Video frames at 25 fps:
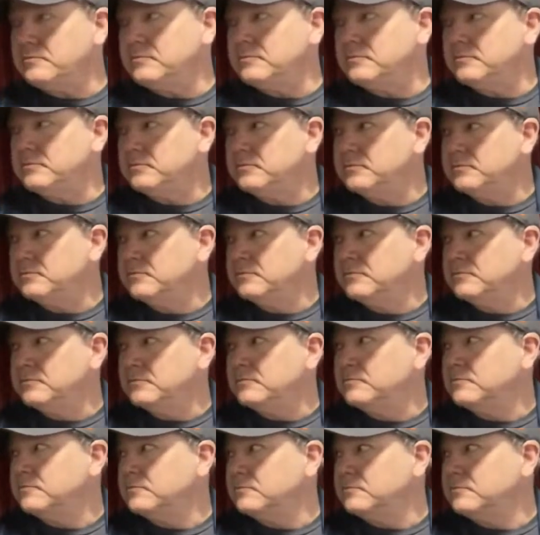
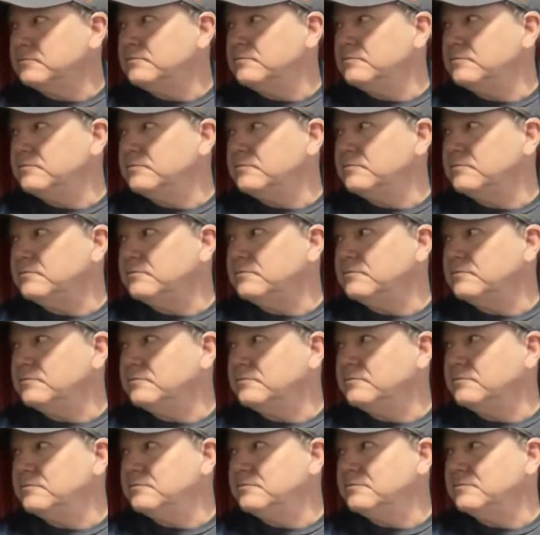
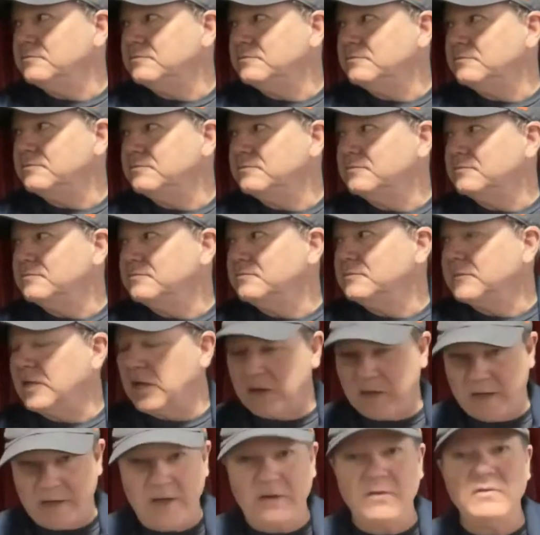
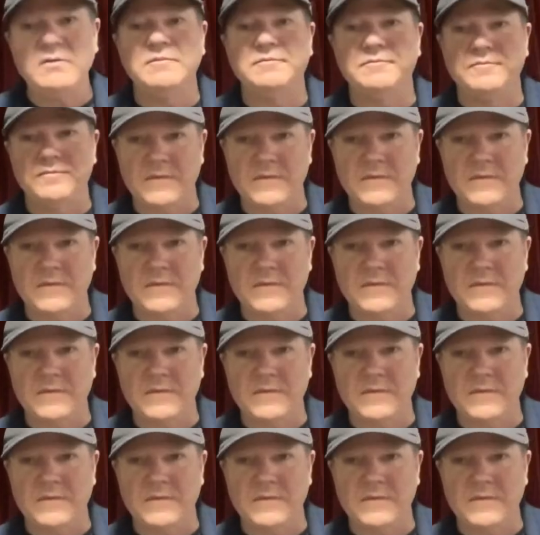(silent)